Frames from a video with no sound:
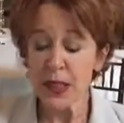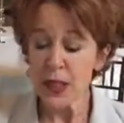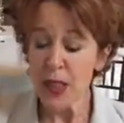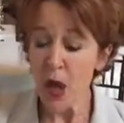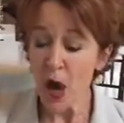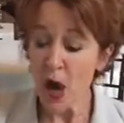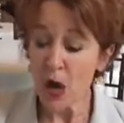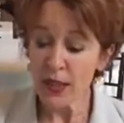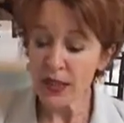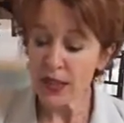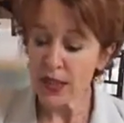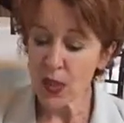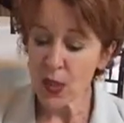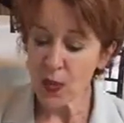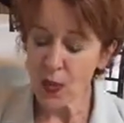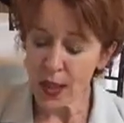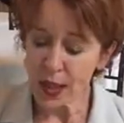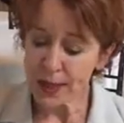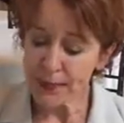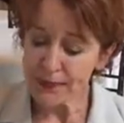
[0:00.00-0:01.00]
Also,
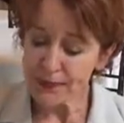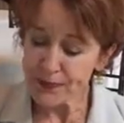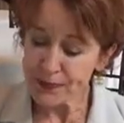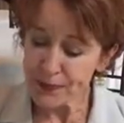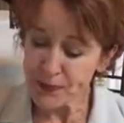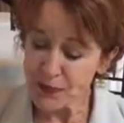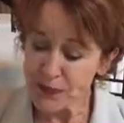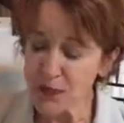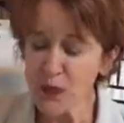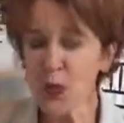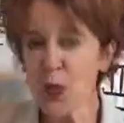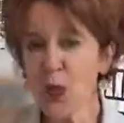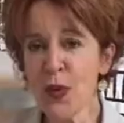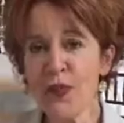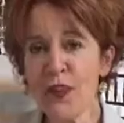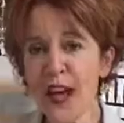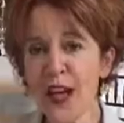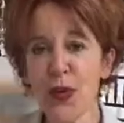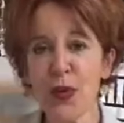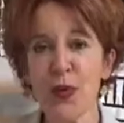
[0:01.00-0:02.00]
um, we've
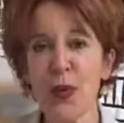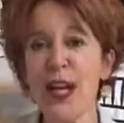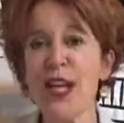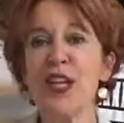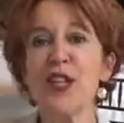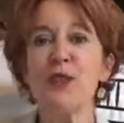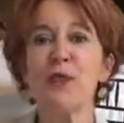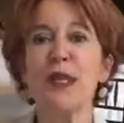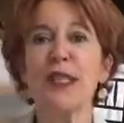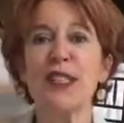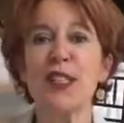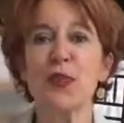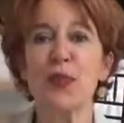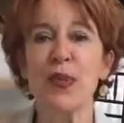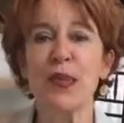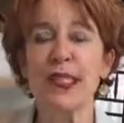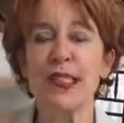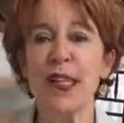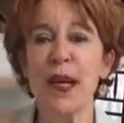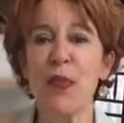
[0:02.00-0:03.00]
had arrangements
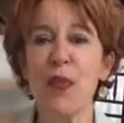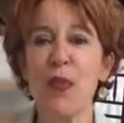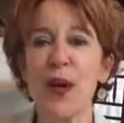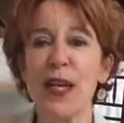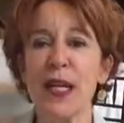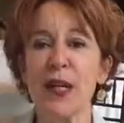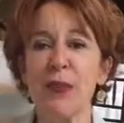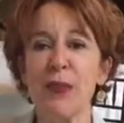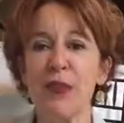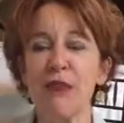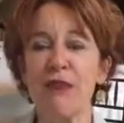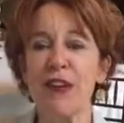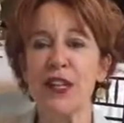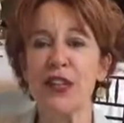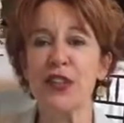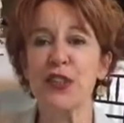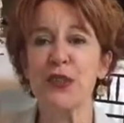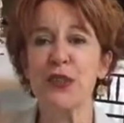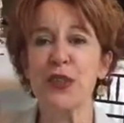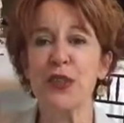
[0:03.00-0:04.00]
with some wedding
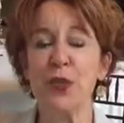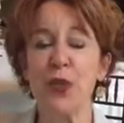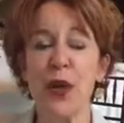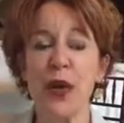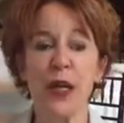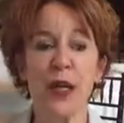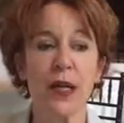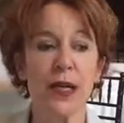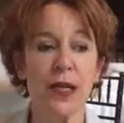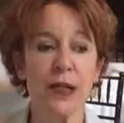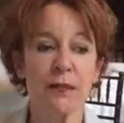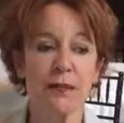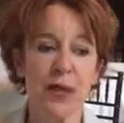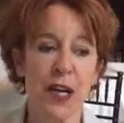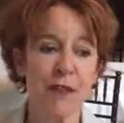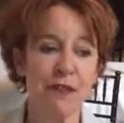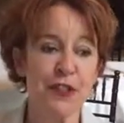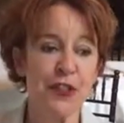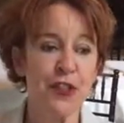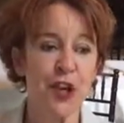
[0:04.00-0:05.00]
professionals where
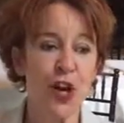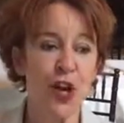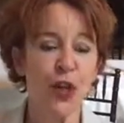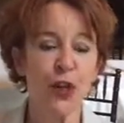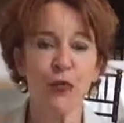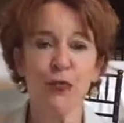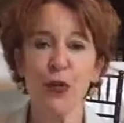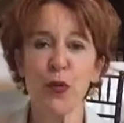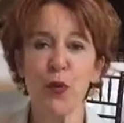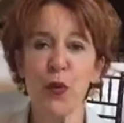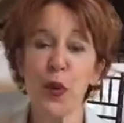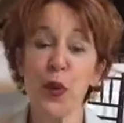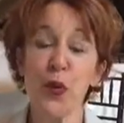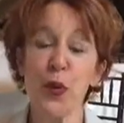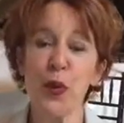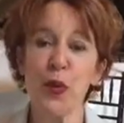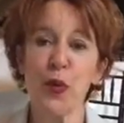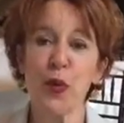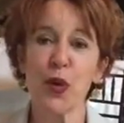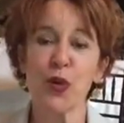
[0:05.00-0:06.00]
a photographer who we
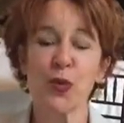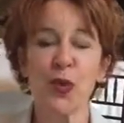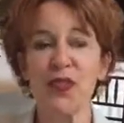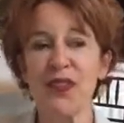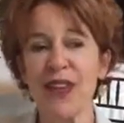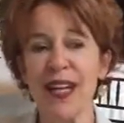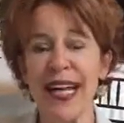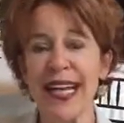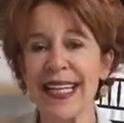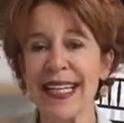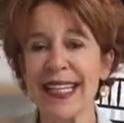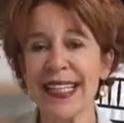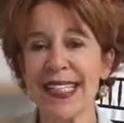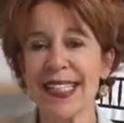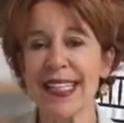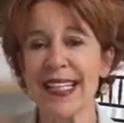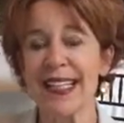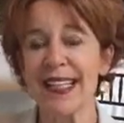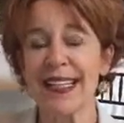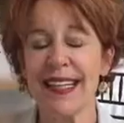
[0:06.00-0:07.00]
worked with said, Hey,
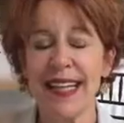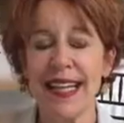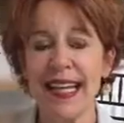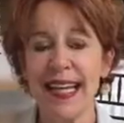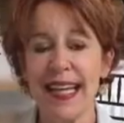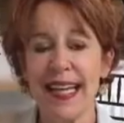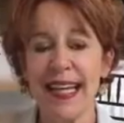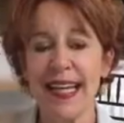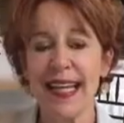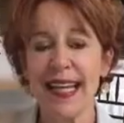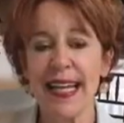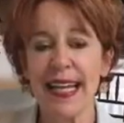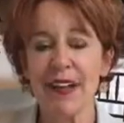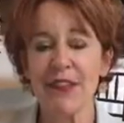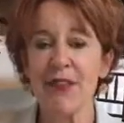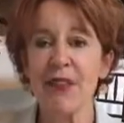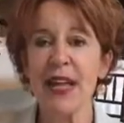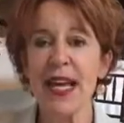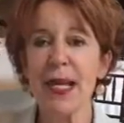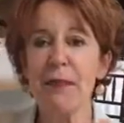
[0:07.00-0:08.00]
listen,
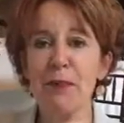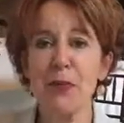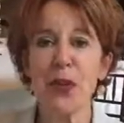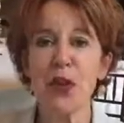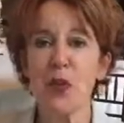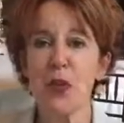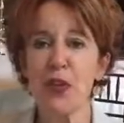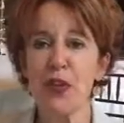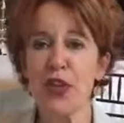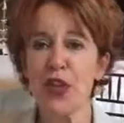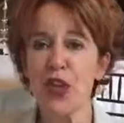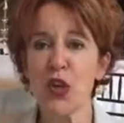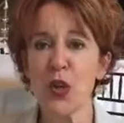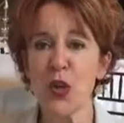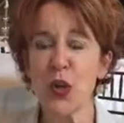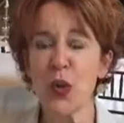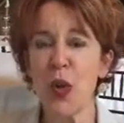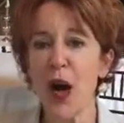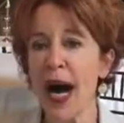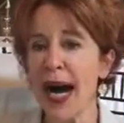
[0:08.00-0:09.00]
if they book with
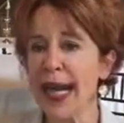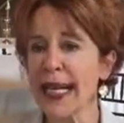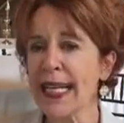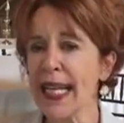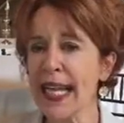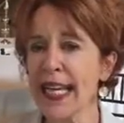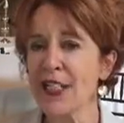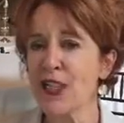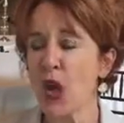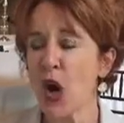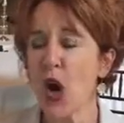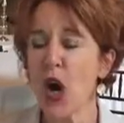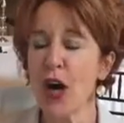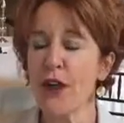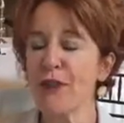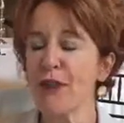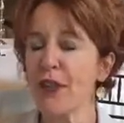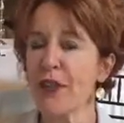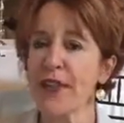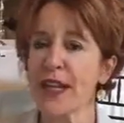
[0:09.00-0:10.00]
you, I'd like to
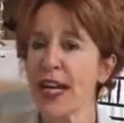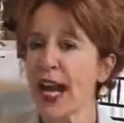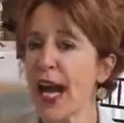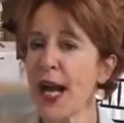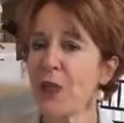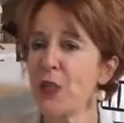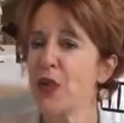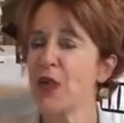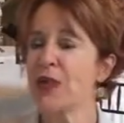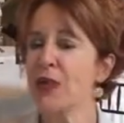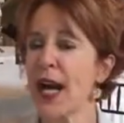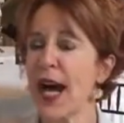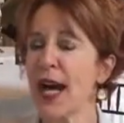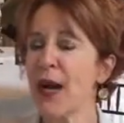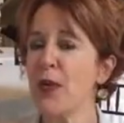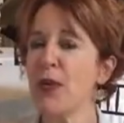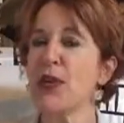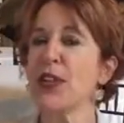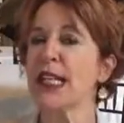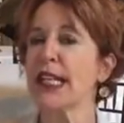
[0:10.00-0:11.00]
offer that I will, I
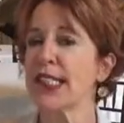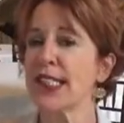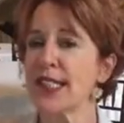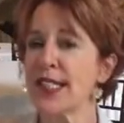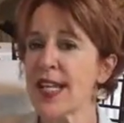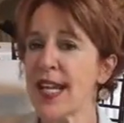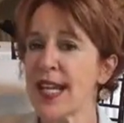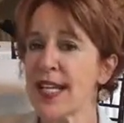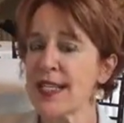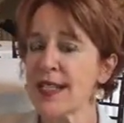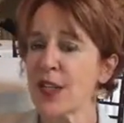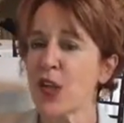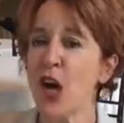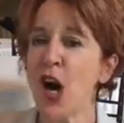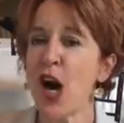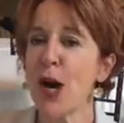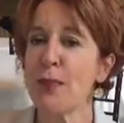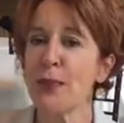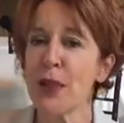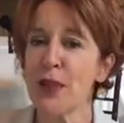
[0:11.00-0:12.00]
will extend a
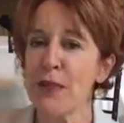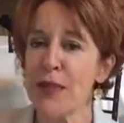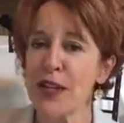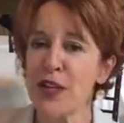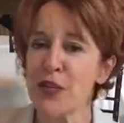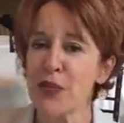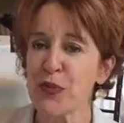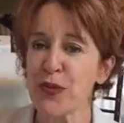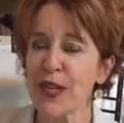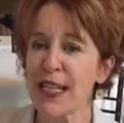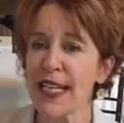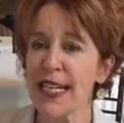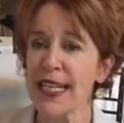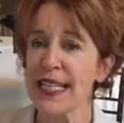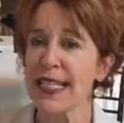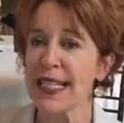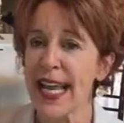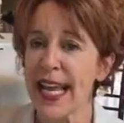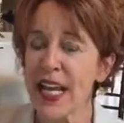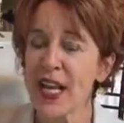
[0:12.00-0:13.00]
complimentary
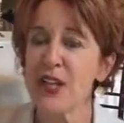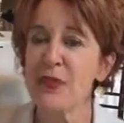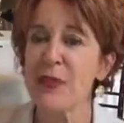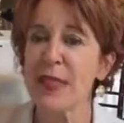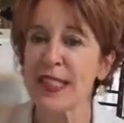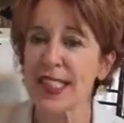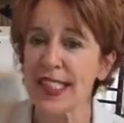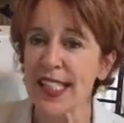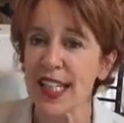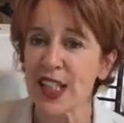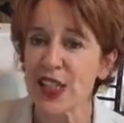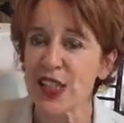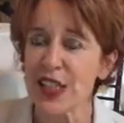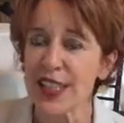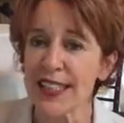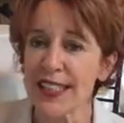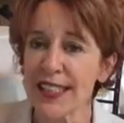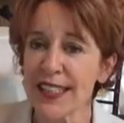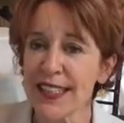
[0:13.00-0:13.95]
engagement session